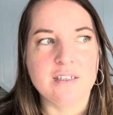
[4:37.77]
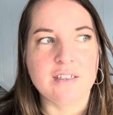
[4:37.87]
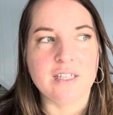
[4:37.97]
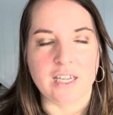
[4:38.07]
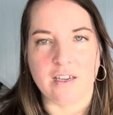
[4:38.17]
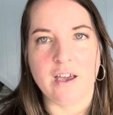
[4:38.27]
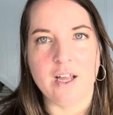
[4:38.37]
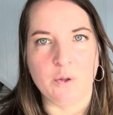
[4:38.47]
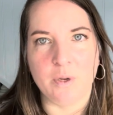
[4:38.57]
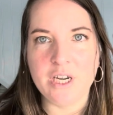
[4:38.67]
a
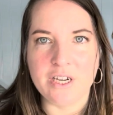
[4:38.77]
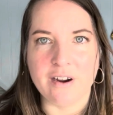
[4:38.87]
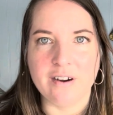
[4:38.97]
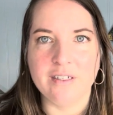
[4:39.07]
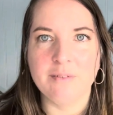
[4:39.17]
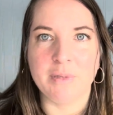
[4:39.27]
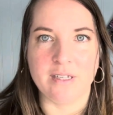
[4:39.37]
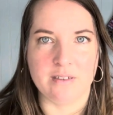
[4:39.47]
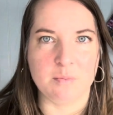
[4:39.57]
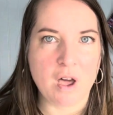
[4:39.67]
Halloween yarn
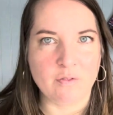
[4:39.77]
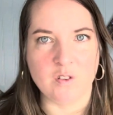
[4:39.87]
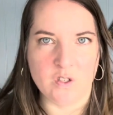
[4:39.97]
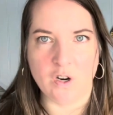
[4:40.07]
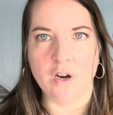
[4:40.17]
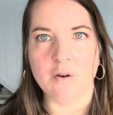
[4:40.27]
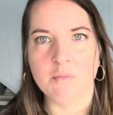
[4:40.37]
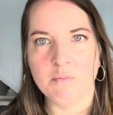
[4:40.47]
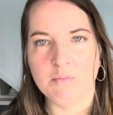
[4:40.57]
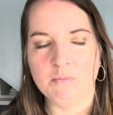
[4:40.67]
because puffins are
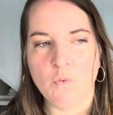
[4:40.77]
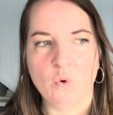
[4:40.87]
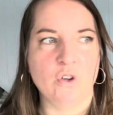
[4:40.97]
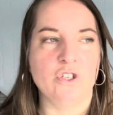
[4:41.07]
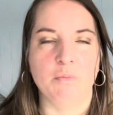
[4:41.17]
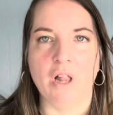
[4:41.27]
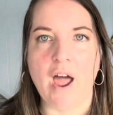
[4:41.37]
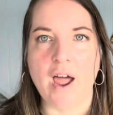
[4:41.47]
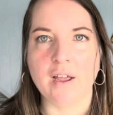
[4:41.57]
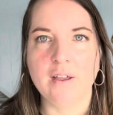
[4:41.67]
orange and
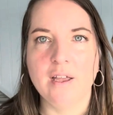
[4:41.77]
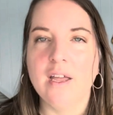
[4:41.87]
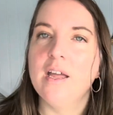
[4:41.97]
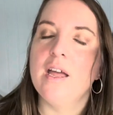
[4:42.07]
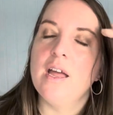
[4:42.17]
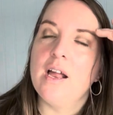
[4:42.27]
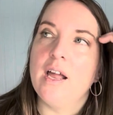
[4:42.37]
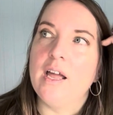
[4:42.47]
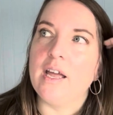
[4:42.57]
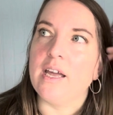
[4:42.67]
black,
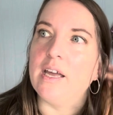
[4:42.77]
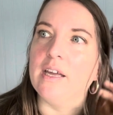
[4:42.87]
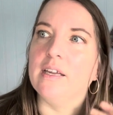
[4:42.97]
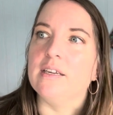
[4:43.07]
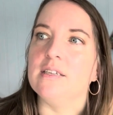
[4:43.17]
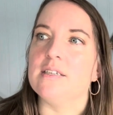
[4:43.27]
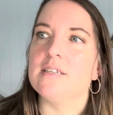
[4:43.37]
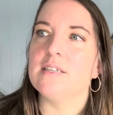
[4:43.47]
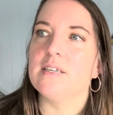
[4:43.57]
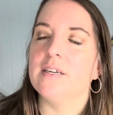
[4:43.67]
and
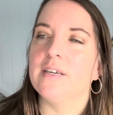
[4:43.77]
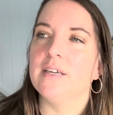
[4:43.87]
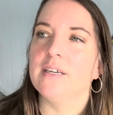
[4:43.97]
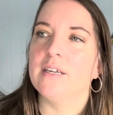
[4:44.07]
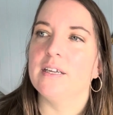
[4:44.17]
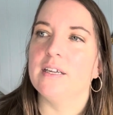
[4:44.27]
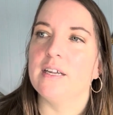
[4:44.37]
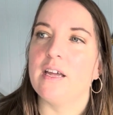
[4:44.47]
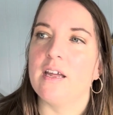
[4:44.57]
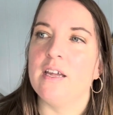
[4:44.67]

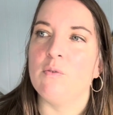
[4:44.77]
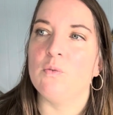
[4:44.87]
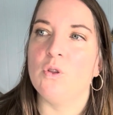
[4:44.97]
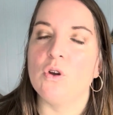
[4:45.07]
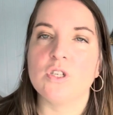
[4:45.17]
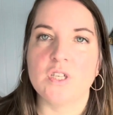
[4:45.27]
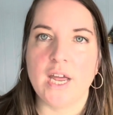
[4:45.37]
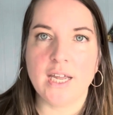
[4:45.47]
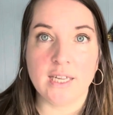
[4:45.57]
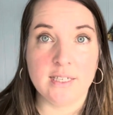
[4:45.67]
it looked
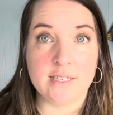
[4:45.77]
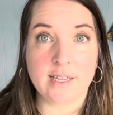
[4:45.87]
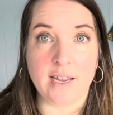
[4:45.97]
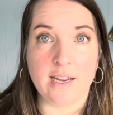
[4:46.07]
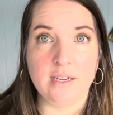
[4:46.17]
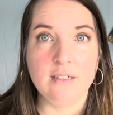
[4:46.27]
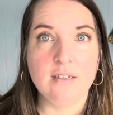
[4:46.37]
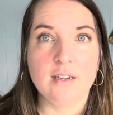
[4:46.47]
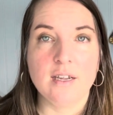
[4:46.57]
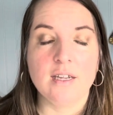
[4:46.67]
like in the skein
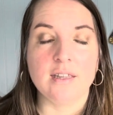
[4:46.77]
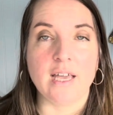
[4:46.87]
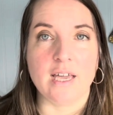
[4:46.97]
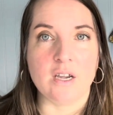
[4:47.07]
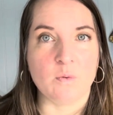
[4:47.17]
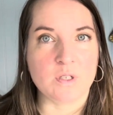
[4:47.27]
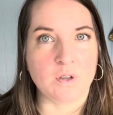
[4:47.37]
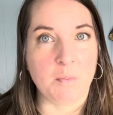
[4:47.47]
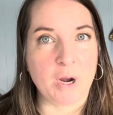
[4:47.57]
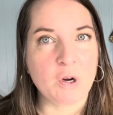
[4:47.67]
that it was going
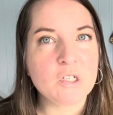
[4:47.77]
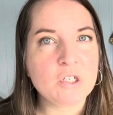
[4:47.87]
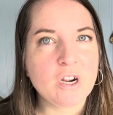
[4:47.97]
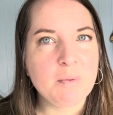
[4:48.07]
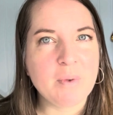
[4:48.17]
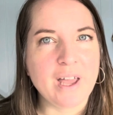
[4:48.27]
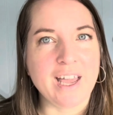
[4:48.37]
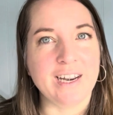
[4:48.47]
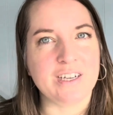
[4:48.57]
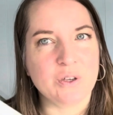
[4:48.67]
to microstripe,
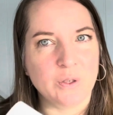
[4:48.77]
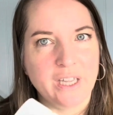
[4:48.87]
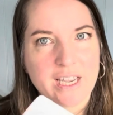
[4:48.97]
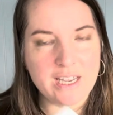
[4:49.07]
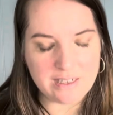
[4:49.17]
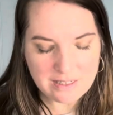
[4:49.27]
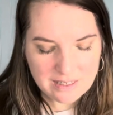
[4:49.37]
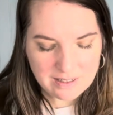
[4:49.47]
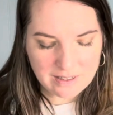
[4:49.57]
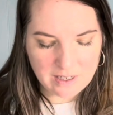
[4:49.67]
and it totally
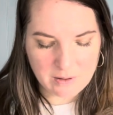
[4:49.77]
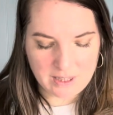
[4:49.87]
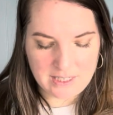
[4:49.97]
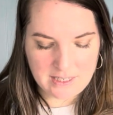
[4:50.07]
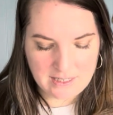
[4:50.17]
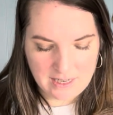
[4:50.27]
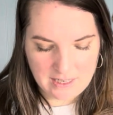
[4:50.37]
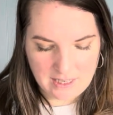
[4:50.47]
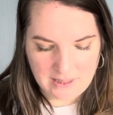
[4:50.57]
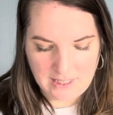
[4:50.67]
is. This is it
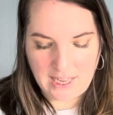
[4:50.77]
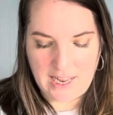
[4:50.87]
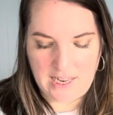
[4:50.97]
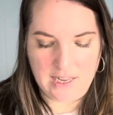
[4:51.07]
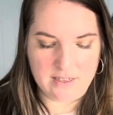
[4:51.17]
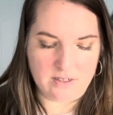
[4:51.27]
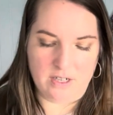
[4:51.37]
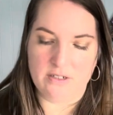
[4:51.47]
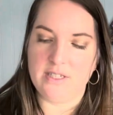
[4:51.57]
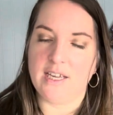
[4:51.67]
in the cake. So
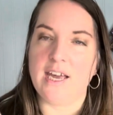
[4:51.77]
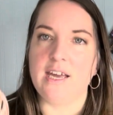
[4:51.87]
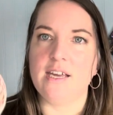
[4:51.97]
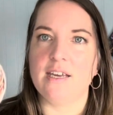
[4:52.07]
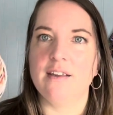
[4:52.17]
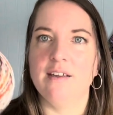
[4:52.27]
here's the cake.